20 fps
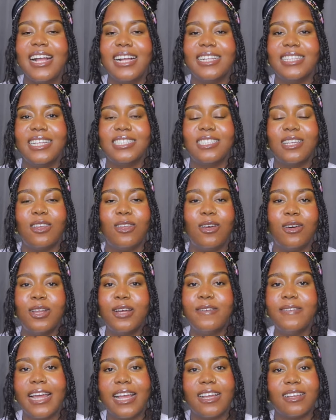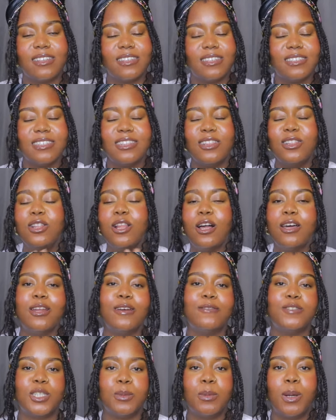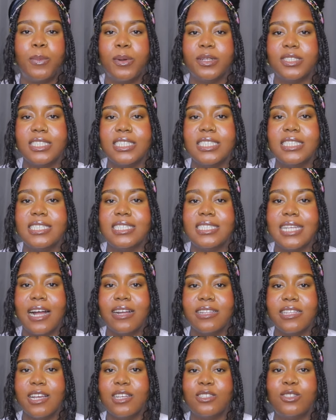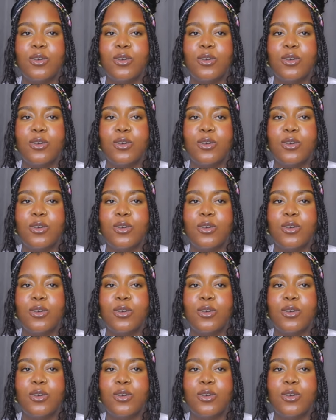And there's a lot of job opportunities out there.